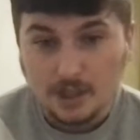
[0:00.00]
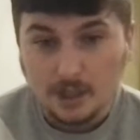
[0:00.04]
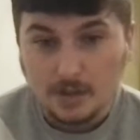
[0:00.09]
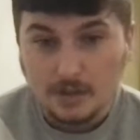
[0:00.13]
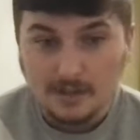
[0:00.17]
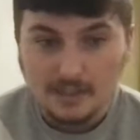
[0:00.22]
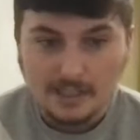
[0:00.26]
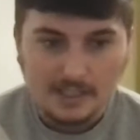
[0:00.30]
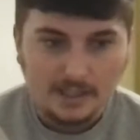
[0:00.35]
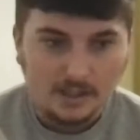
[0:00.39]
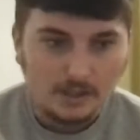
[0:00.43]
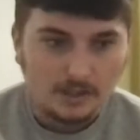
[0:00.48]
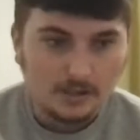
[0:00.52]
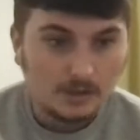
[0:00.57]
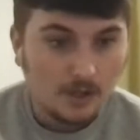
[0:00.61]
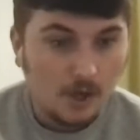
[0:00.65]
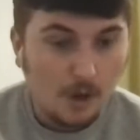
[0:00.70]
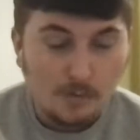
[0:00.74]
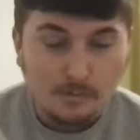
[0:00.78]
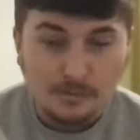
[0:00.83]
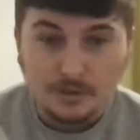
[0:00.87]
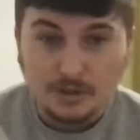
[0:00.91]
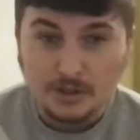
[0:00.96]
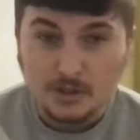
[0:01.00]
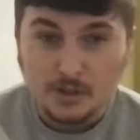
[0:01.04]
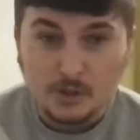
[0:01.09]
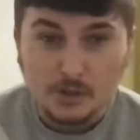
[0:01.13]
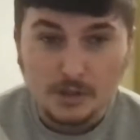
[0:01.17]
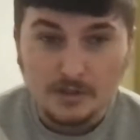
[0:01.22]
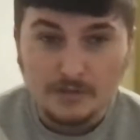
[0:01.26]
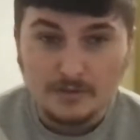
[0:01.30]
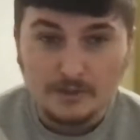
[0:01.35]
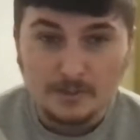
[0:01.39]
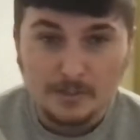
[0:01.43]
they looked competent all
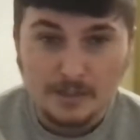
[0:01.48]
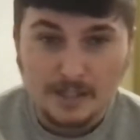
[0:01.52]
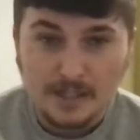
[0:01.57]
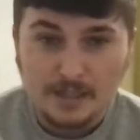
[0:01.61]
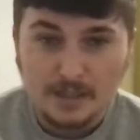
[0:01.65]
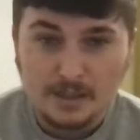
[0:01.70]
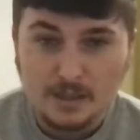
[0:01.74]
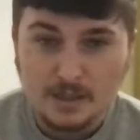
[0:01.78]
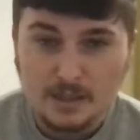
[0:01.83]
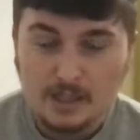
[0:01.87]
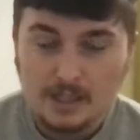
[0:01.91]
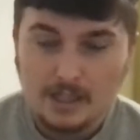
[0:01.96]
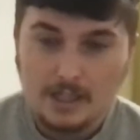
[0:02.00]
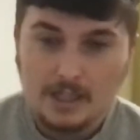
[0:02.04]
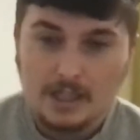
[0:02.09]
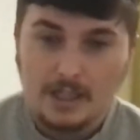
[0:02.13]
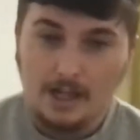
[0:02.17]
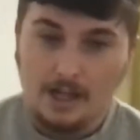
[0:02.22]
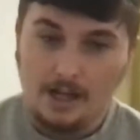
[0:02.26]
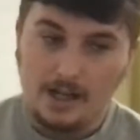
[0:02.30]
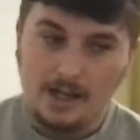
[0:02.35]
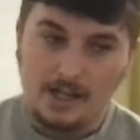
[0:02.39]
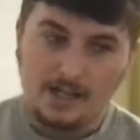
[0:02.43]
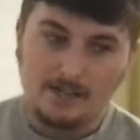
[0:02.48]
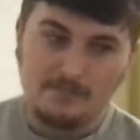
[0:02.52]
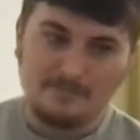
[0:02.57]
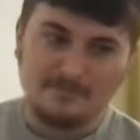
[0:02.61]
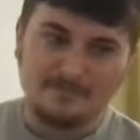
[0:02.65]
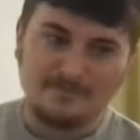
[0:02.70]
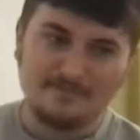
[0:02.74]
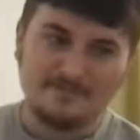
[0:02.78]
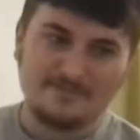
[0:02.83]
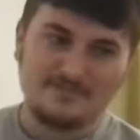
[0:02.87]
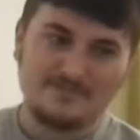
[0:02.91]
over the pitch.
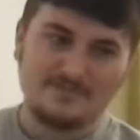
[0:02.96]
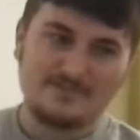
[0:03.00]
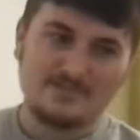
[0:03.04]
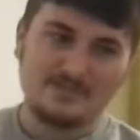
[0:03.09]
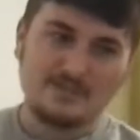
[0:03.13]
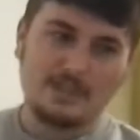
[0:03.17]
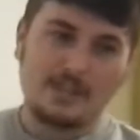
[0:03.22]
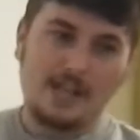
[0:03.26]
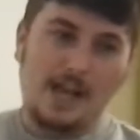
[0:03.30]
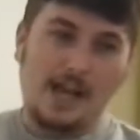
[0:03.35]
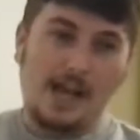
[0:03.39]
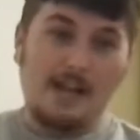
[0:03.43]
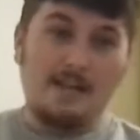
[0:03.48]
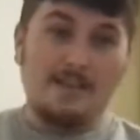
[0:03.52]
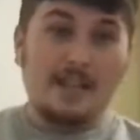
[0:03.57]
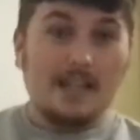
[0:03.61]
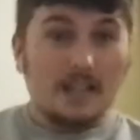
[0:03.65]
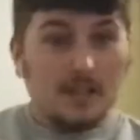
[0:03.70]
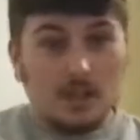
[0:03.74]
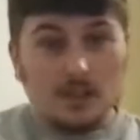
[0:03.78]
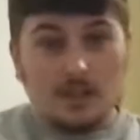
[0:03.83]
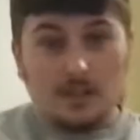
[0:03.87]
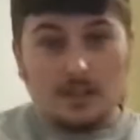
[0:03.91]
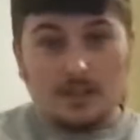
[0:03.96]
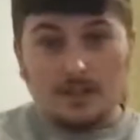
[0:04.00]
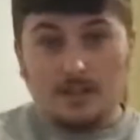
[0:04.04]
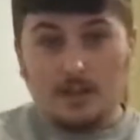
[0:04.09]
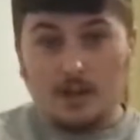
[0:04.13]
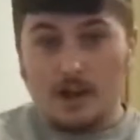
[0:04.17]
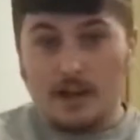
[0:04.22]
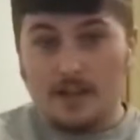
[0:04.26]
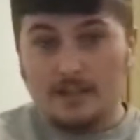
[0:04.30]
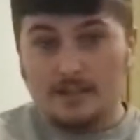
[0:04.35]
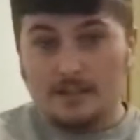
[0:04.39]
And they look a
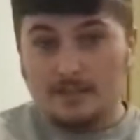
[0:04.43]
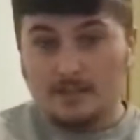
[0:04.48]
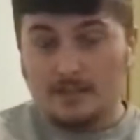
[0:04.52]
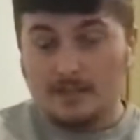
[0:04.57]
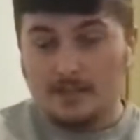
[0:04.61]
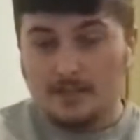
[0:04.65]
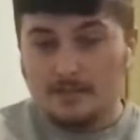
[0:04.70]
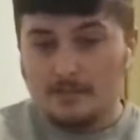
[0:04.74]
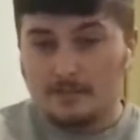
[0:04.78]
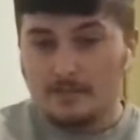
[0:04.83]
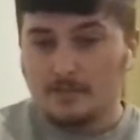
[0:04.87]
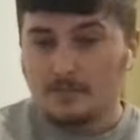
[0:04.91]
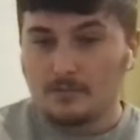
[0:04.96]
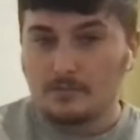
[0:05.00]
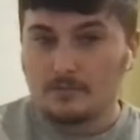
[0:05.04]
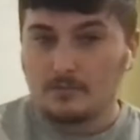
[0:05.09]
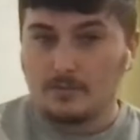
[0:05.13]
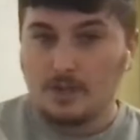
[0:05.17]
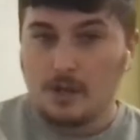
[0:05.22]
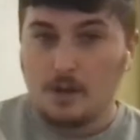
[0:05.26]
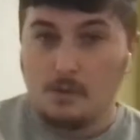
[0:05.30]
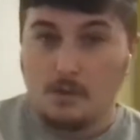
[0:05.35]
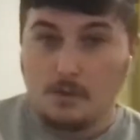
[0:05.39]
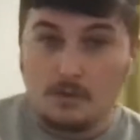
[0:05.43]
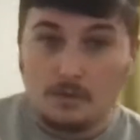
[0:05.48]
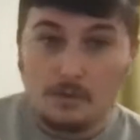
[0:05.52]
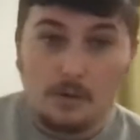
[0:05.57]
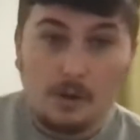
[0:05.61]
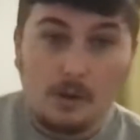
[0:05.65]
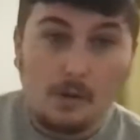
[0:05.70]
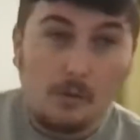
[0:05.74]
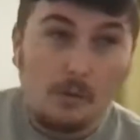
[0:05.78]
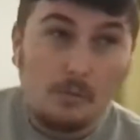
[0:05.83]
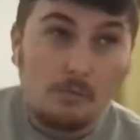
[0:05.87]
size that,
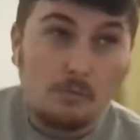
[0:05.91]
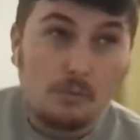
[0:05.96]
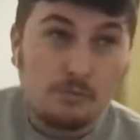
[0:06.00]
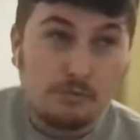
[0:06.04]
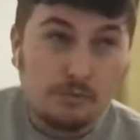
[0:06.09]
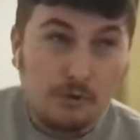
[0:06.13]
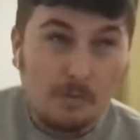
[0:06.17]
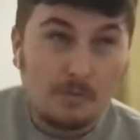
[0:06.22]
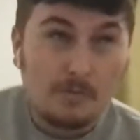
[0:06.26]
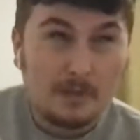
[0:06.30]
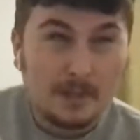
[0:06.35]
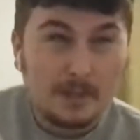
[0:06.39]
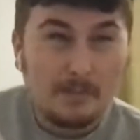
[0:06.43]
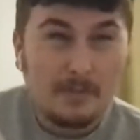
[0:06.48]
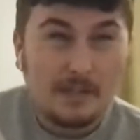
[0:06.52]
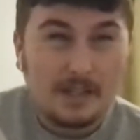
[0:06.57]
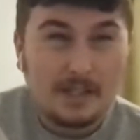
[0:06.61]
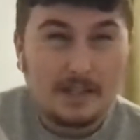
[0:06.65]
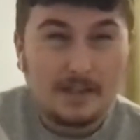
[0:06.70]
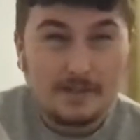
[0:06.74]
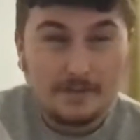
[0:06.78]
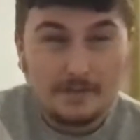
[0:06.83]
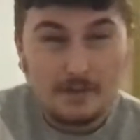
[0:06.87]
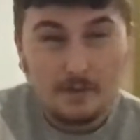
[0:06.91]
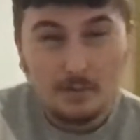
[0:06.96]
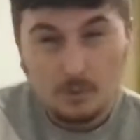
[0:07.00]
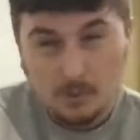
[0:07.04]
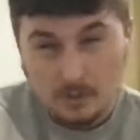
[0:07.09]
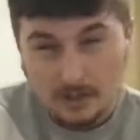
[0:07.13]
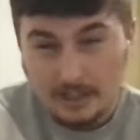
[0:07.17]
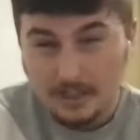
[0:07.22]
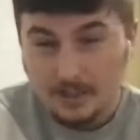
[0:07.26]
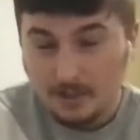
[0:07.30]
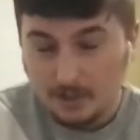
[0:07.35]
will probably be in the Football
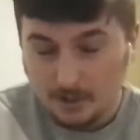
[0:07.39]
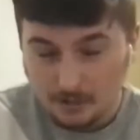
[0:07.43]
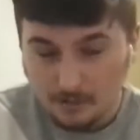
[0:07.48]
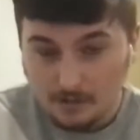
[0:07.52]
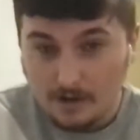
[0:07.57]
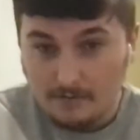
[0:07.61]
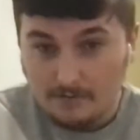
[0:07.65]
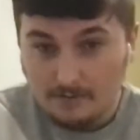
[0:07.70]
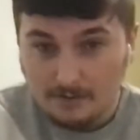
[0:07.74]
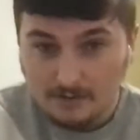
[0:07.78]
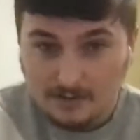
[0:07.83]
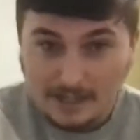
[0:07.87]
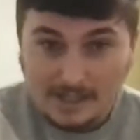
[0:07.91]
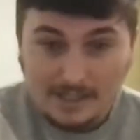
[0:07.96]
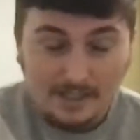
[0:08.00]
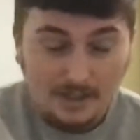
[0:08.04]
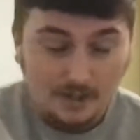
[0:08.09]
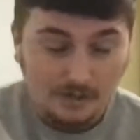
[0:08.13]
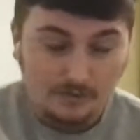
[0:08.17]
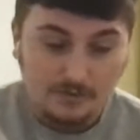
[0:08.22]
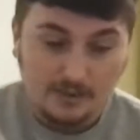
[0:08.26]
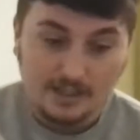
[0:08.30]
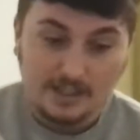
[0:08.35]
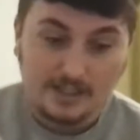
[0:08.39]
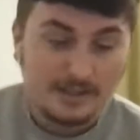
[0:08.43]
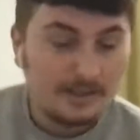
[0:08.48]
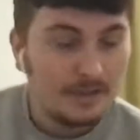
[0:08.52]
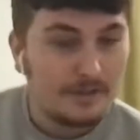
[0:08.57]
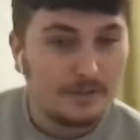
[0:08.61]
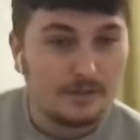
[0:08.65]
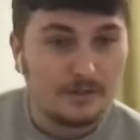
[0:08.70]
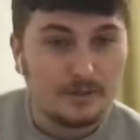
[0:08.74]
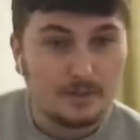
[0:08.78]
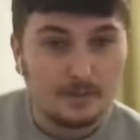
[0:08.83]
League sooner rather than later if they
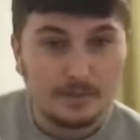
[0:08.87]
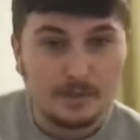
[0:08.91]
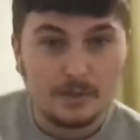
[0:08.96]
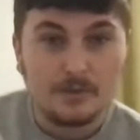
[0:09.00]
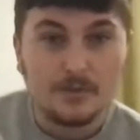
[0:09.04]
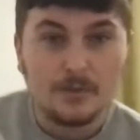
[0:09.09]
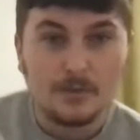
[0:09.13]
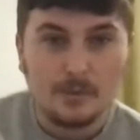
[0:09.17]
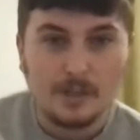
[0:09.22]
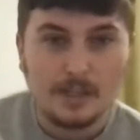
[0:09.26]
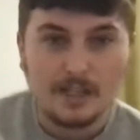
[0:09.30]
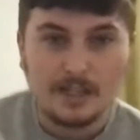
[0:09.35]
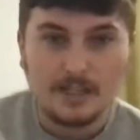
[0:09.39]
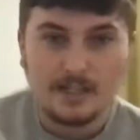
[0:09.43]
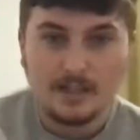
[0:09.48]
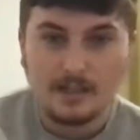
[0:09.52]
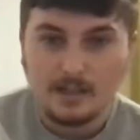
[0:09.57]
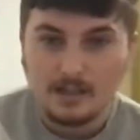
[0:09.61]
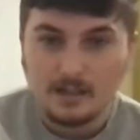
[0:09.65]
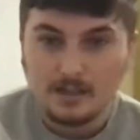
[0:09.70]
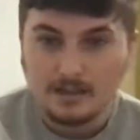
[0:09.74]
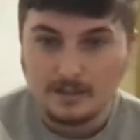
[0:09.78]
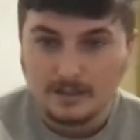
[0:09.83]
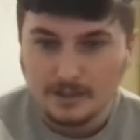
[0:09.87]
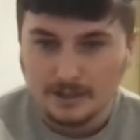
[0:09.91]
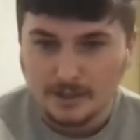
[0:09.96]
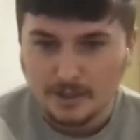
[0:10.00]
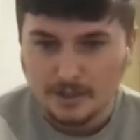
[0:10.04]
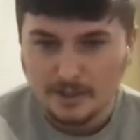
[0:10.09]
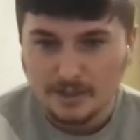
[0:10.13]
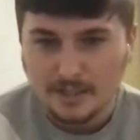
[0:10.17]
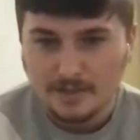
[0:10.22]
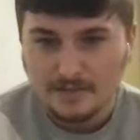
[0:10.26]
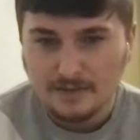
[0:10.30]
continue to build the way they are.
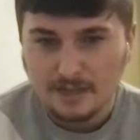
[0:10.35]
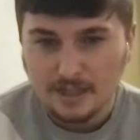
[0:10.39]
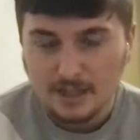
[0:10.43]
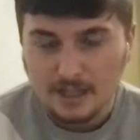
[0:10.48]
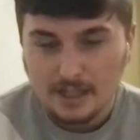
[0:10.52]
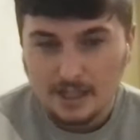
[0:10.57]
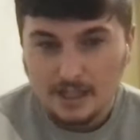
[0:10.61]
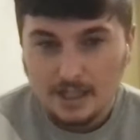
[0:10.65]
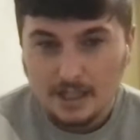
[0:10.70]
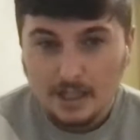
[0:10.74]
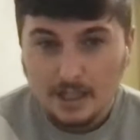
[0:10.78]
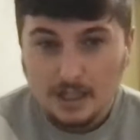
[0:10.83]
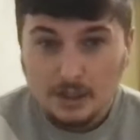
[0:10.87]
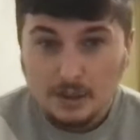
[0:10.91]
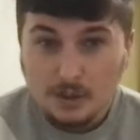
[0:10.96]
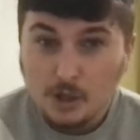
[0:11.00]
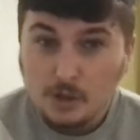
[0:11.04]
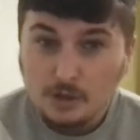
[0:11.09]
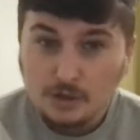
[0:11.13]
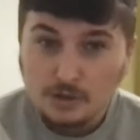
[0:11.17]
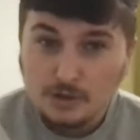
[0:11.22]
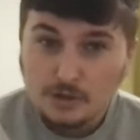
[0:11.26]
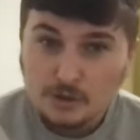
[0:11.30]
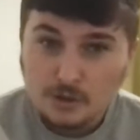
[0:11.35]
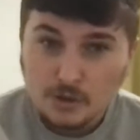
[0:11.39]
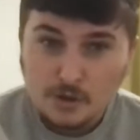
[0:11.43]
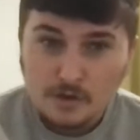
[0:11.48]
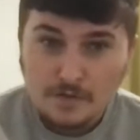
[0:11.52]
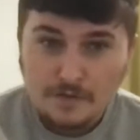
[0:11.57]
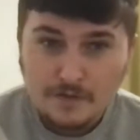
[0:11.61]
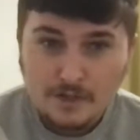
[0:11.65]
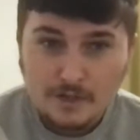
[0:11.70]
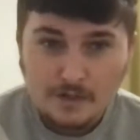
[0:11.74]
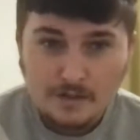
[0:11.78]
They've knocked on the door a
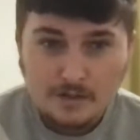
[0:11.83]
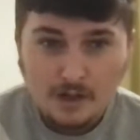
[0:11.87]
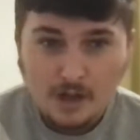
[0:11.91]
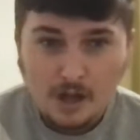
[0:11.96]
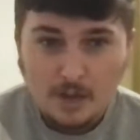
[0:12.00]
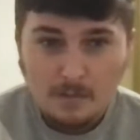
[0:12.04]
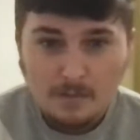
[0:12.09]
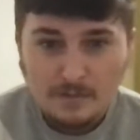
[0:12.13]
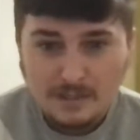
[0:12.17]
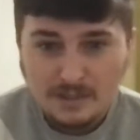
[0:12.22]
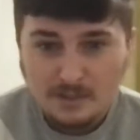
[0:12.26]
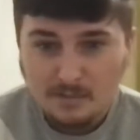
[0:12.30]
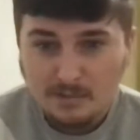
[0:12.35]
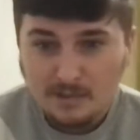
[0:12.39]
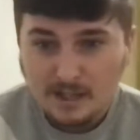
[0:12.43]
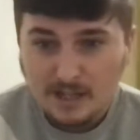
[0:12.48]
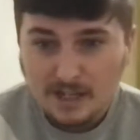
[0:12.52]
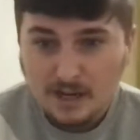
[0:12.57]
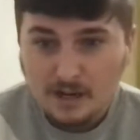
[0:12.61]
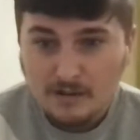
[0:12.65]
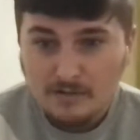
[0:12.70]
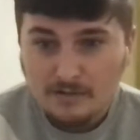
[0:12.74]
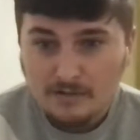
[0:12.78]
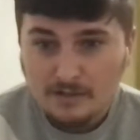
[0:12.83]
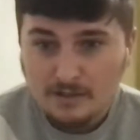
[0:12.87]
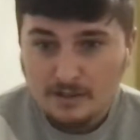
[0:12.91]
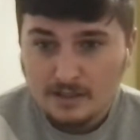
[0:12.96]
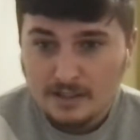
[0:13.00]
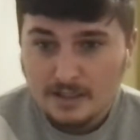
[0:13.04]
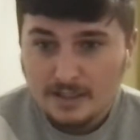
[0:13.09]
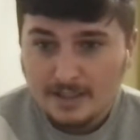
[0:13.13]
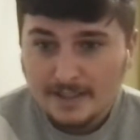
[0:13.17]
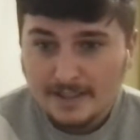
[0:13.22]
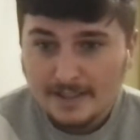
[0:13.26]
few times in the playoffs.
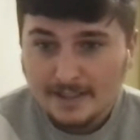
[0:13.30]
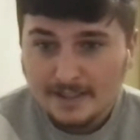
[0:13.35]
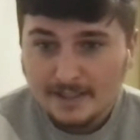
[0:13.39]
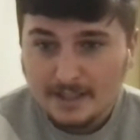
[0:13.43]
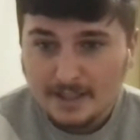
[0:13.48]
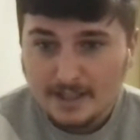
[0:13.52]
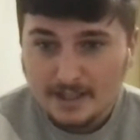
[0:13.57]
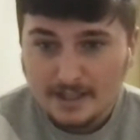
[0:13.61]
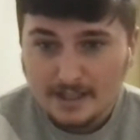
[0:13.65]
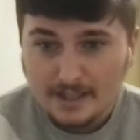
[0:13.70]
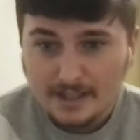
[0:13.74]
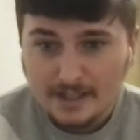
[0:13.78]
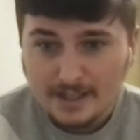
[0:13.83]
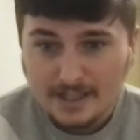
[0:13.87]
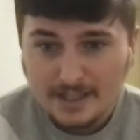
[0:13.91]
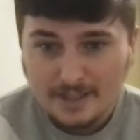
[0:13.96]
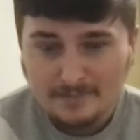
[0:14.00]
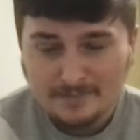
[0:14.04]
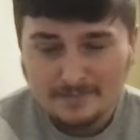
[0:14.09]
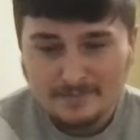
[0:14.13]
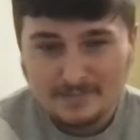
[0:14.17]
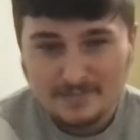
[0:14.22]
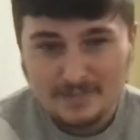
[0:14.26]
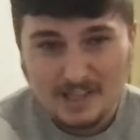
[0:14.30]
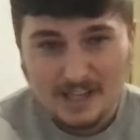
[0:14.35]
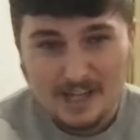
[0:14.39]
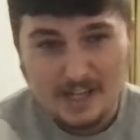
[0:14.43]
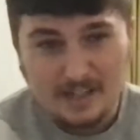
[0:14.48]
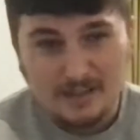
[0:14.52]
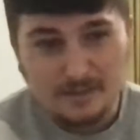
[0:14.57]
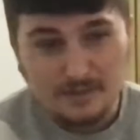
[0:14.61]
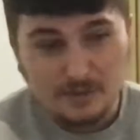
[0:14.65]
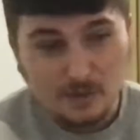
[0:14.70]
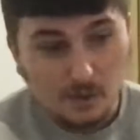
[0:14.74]
And
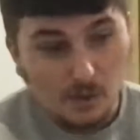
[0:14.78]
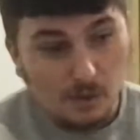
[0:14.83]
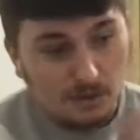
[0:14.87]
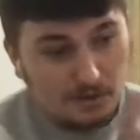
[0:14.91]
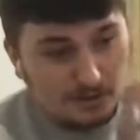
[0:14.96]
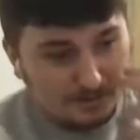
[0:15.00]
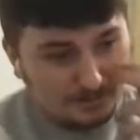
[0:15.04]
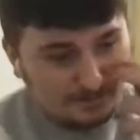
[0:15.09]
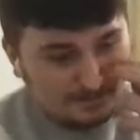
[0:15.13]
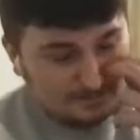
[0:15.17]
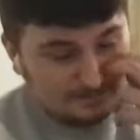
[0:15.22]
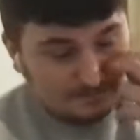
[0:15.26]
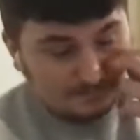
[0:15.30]
of course,